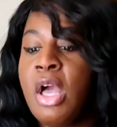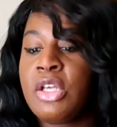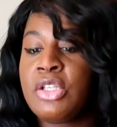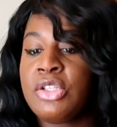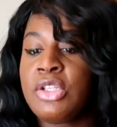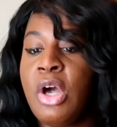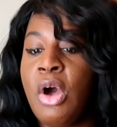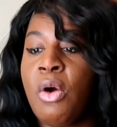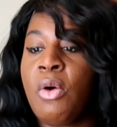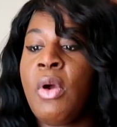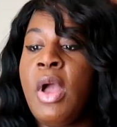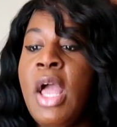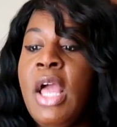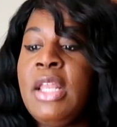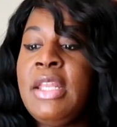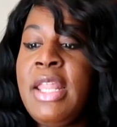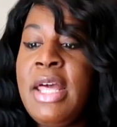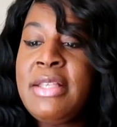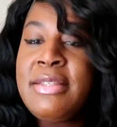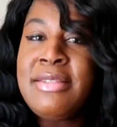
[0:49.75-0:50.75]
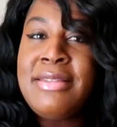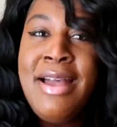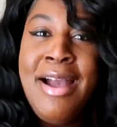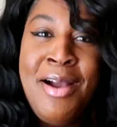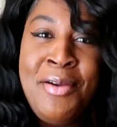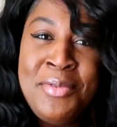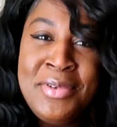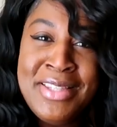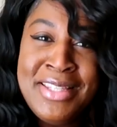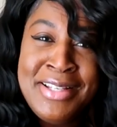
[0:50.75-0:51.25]
So let's
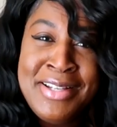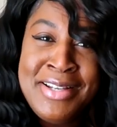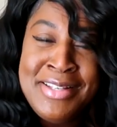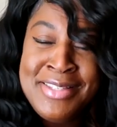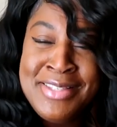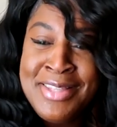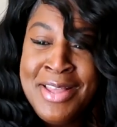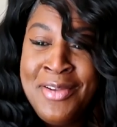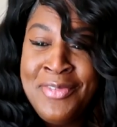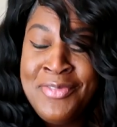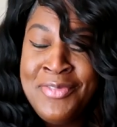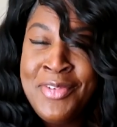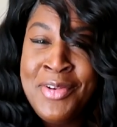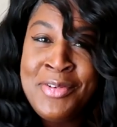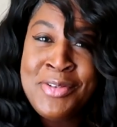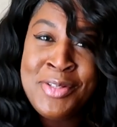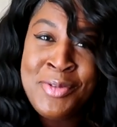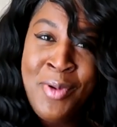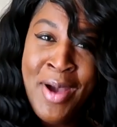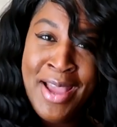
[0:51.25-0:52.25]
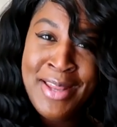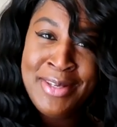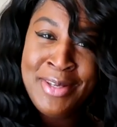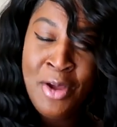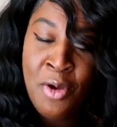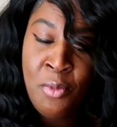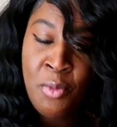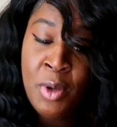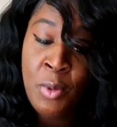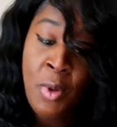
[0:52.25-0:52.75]
start with the good stuff first. Why
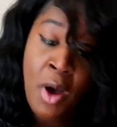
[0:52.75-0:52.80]
don't we?